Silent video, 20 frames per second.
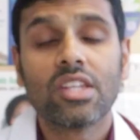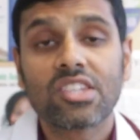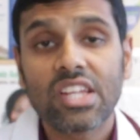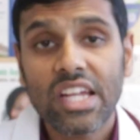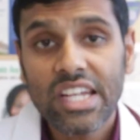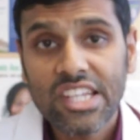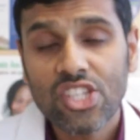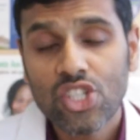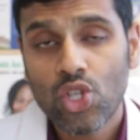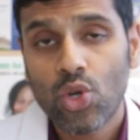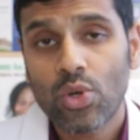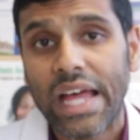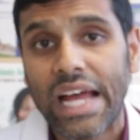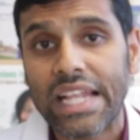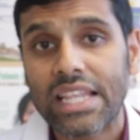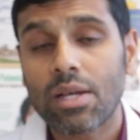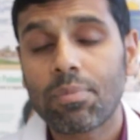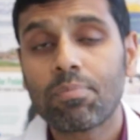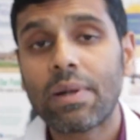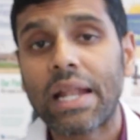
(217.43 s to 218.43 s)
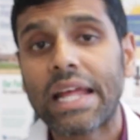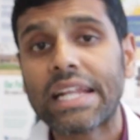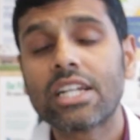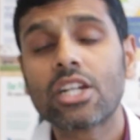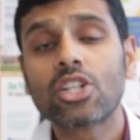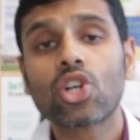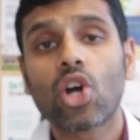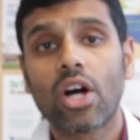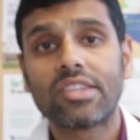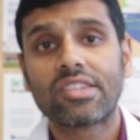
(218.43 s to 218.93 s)
The studies show that the
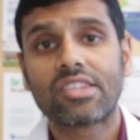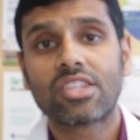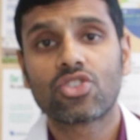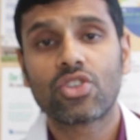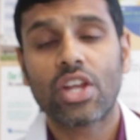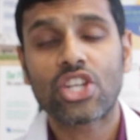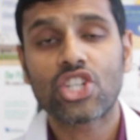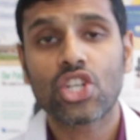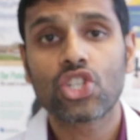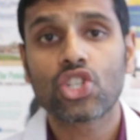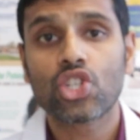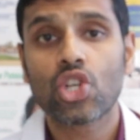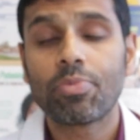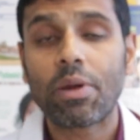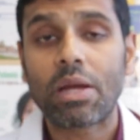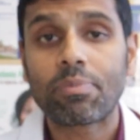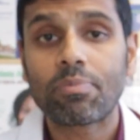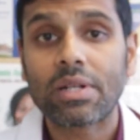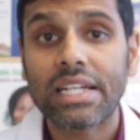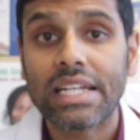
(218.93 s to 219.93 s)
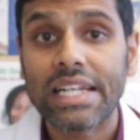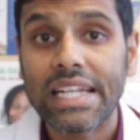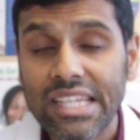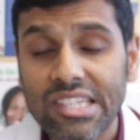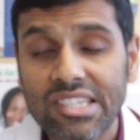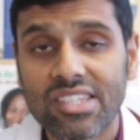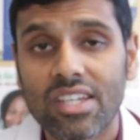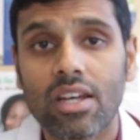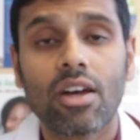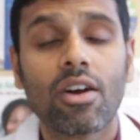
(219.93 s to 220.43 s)
platelet concentration should be at
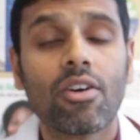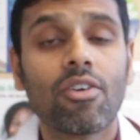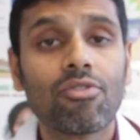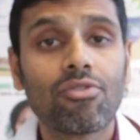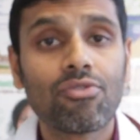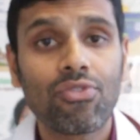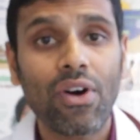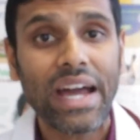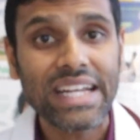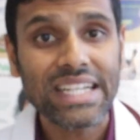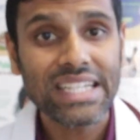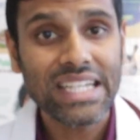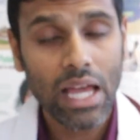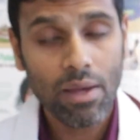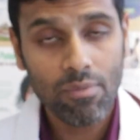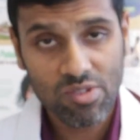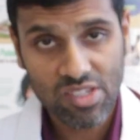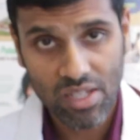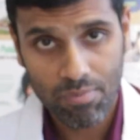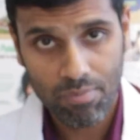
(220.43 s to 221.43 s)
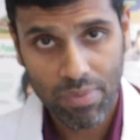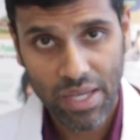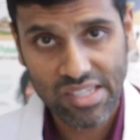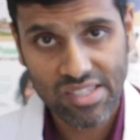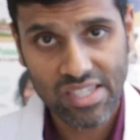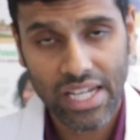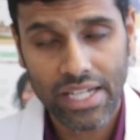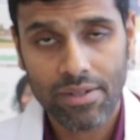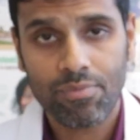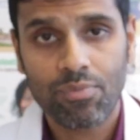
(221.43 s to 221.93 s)
least 5 times the
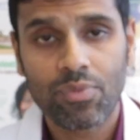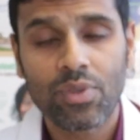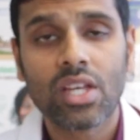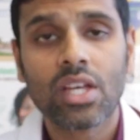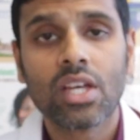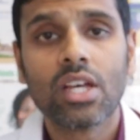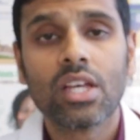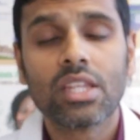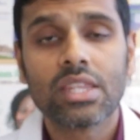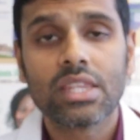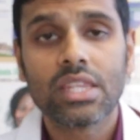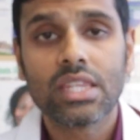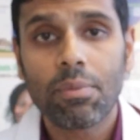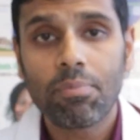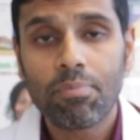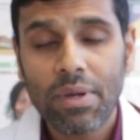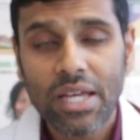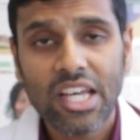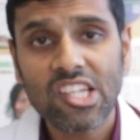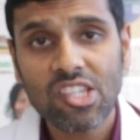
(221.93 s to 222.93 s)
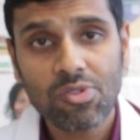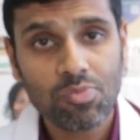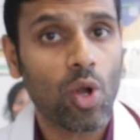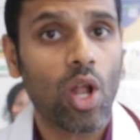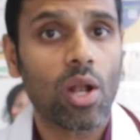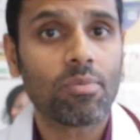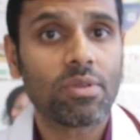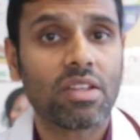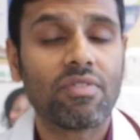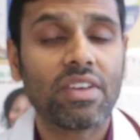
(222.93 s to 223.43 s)
baseline. The biggest
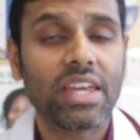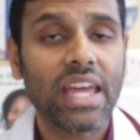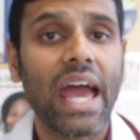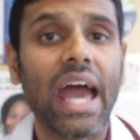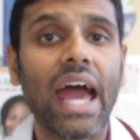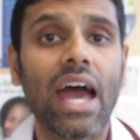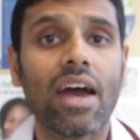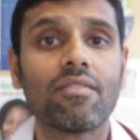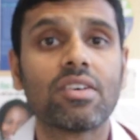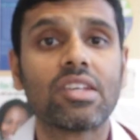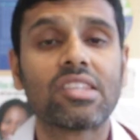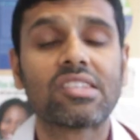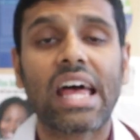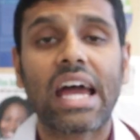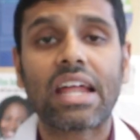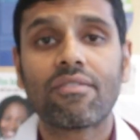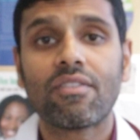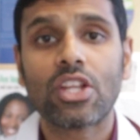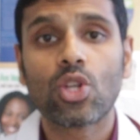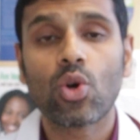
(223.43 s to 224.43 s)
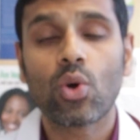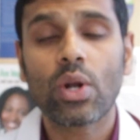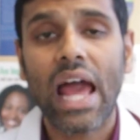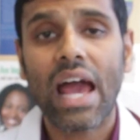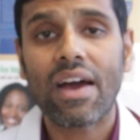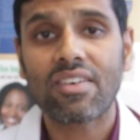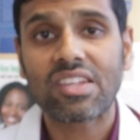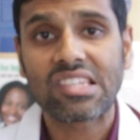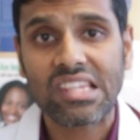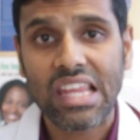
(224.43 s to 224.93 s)
problem that we have is that we don't
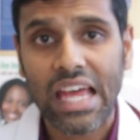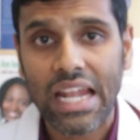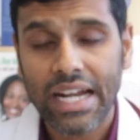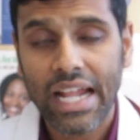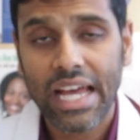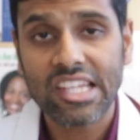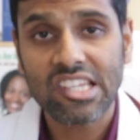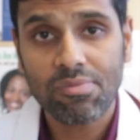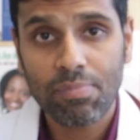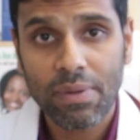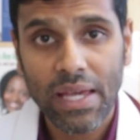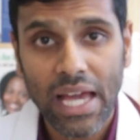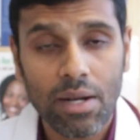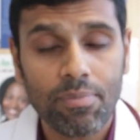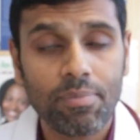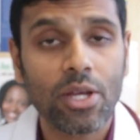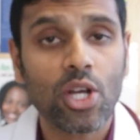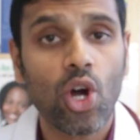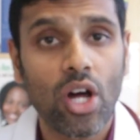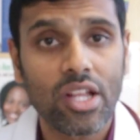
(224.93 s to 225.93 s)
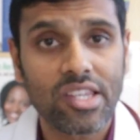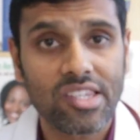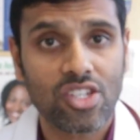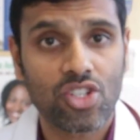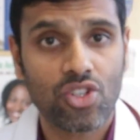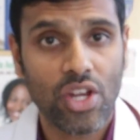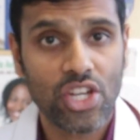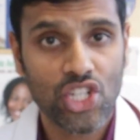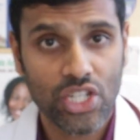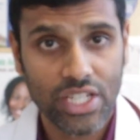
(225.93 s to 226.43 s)
have a standardized PRP
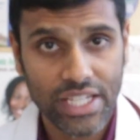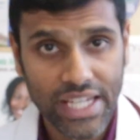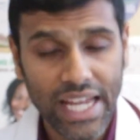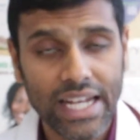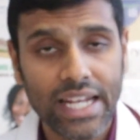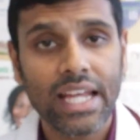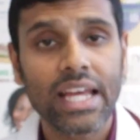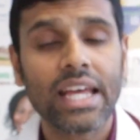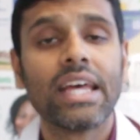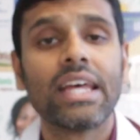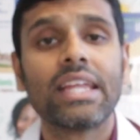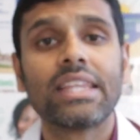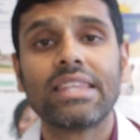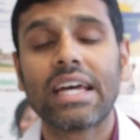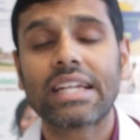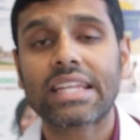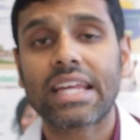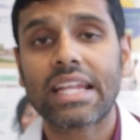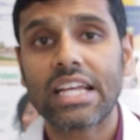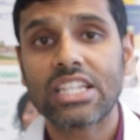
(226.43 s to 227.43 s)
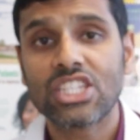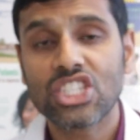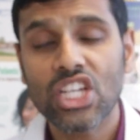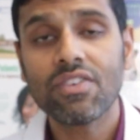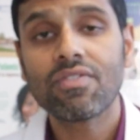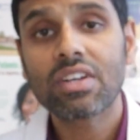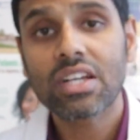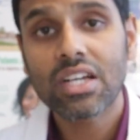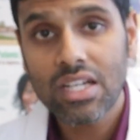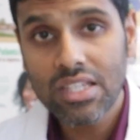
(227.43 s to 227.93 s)
concentration yet that can
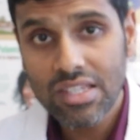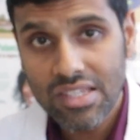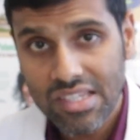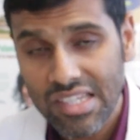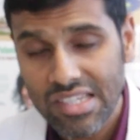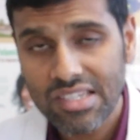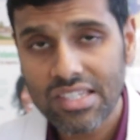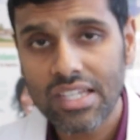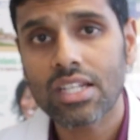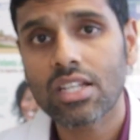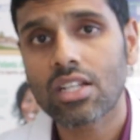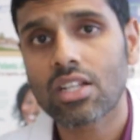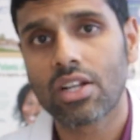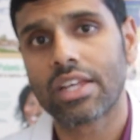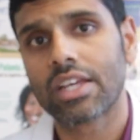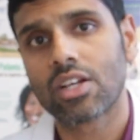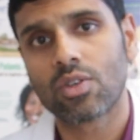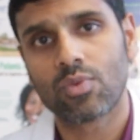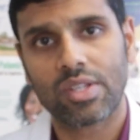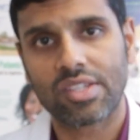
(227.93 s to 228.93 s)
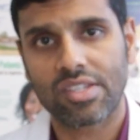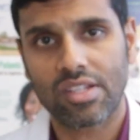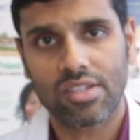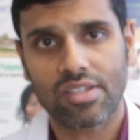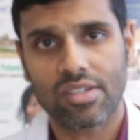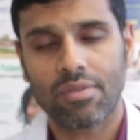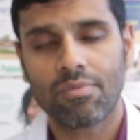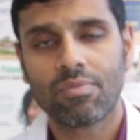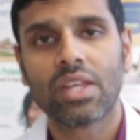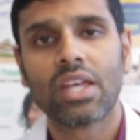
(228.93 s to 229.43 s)
achieve consistent clinical
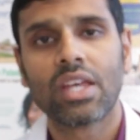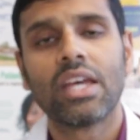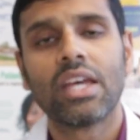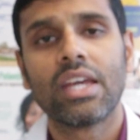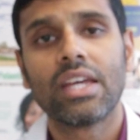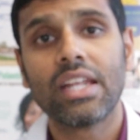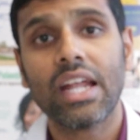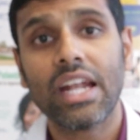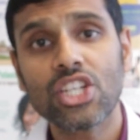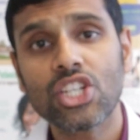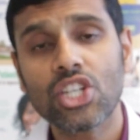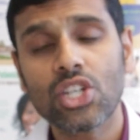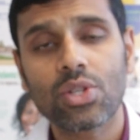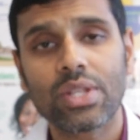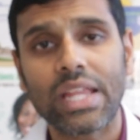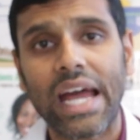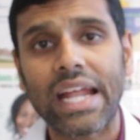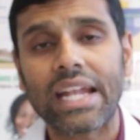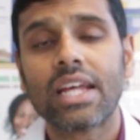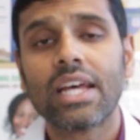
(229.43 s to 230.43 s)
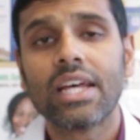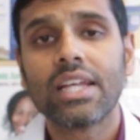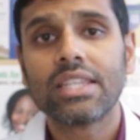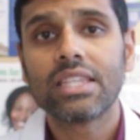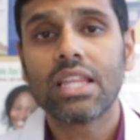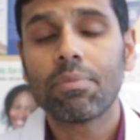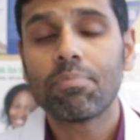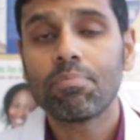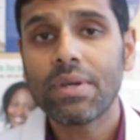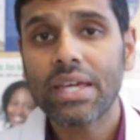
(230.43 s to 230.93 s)
results. In addition to that,
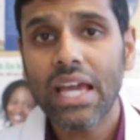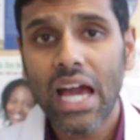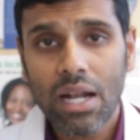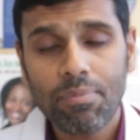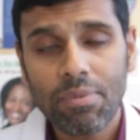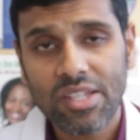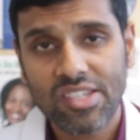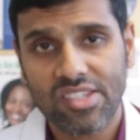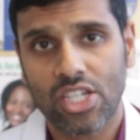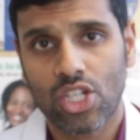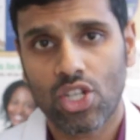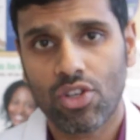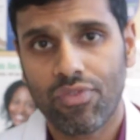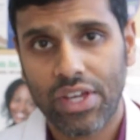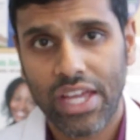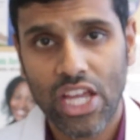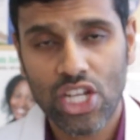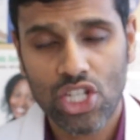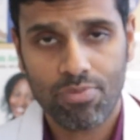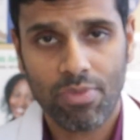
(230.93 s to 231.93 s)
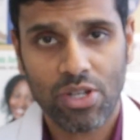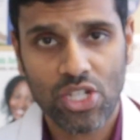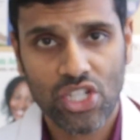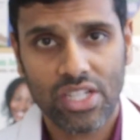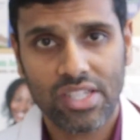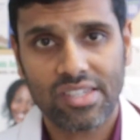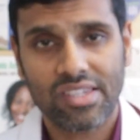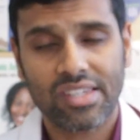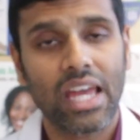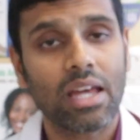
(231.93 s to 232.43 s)
the PRP centrifugation
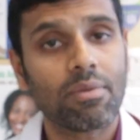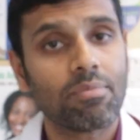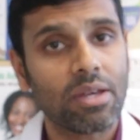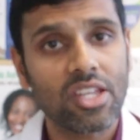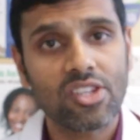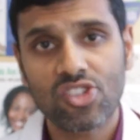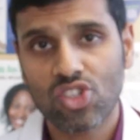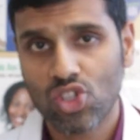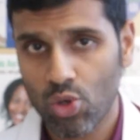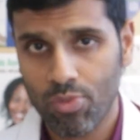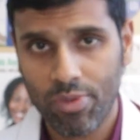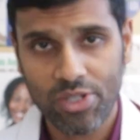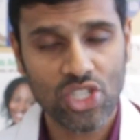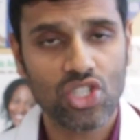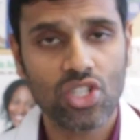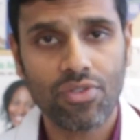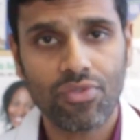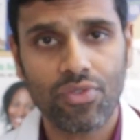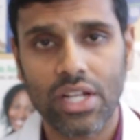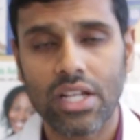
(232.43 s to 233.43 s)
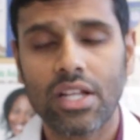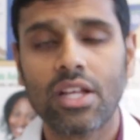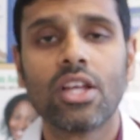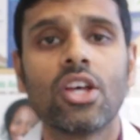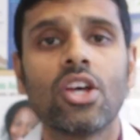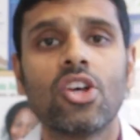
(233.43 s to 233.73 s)
machines can be so much different.